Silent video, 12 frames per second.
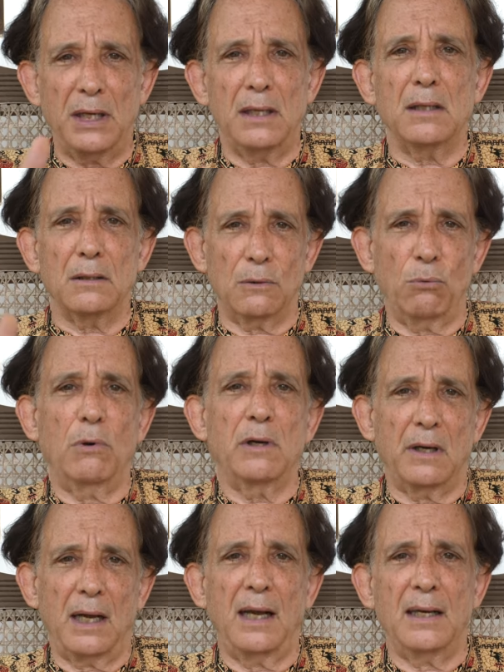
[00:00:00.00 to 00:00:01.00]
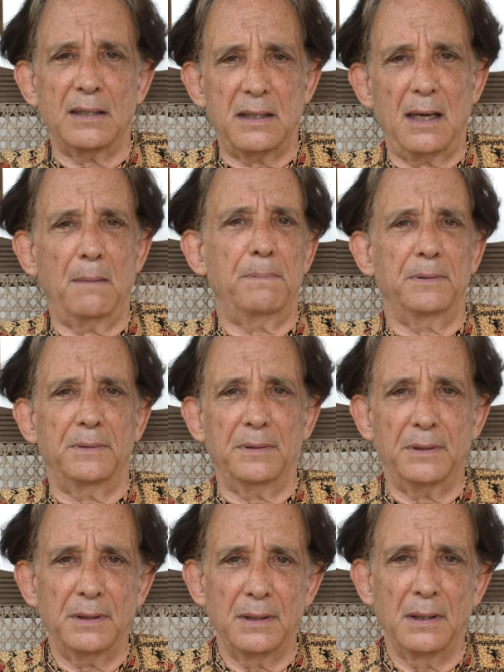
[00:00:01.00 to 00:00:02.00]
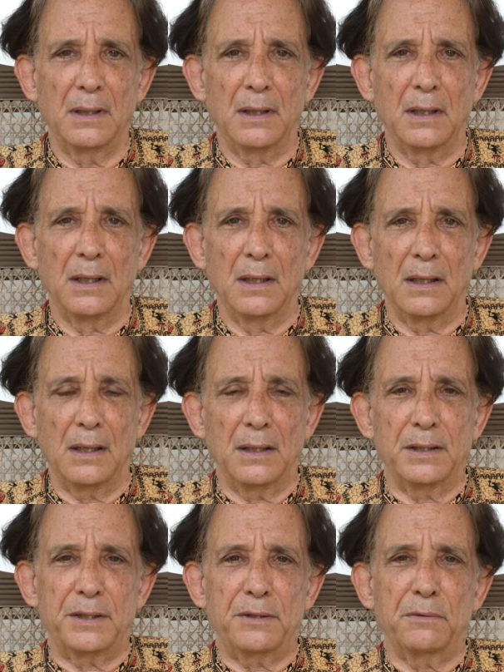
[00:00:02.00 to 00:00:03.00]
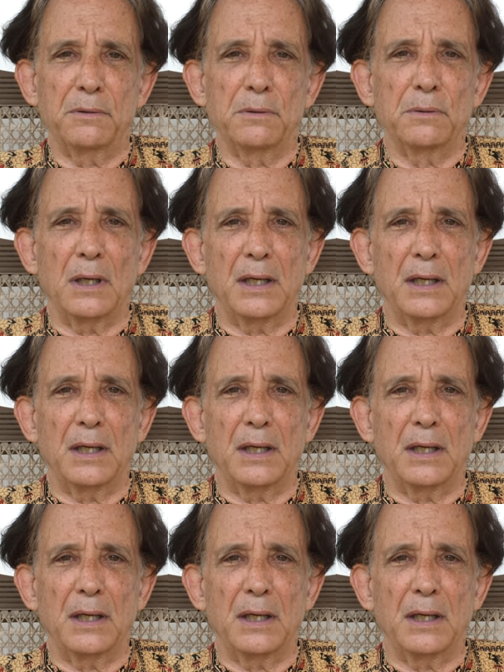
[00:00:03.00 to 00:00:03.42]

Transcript: heal what has happened is through